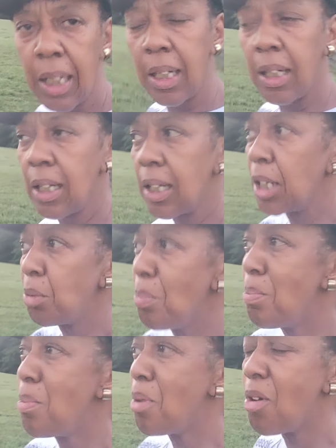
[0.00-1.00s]
Good
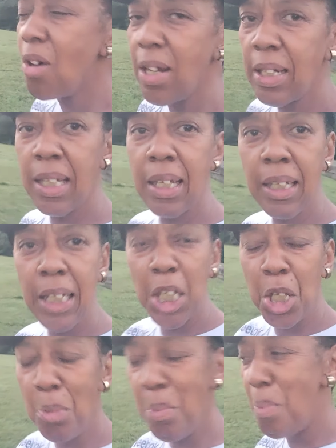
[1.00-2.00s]
morning,
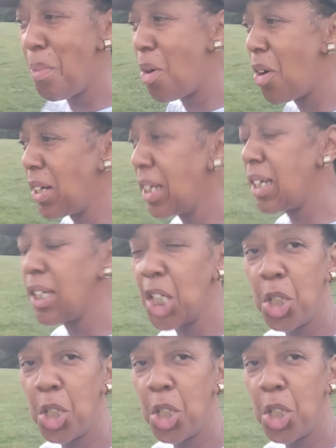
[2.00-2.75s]
good morning,